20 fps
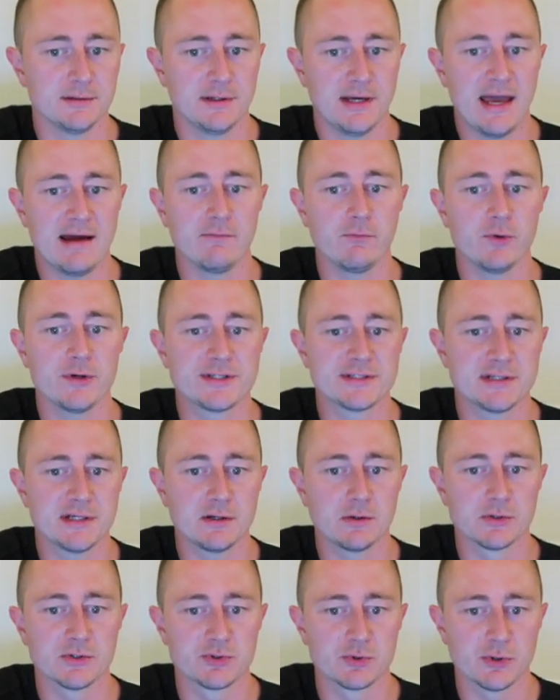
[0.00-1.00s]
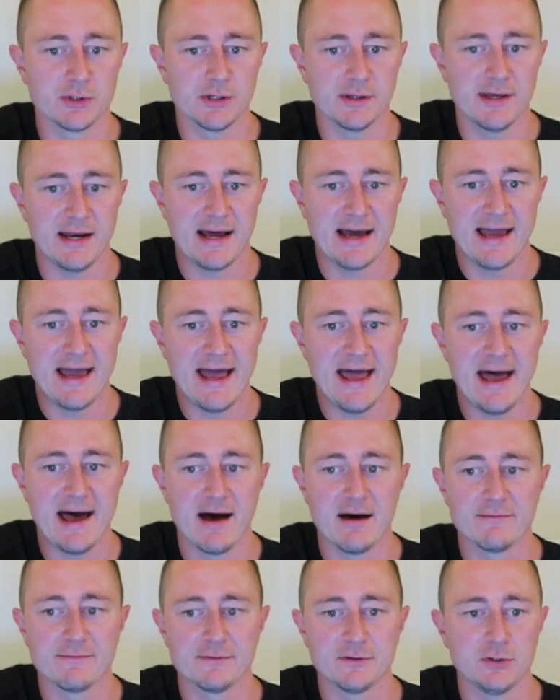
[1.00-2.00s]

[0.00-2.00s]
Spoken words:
every single drill that I have,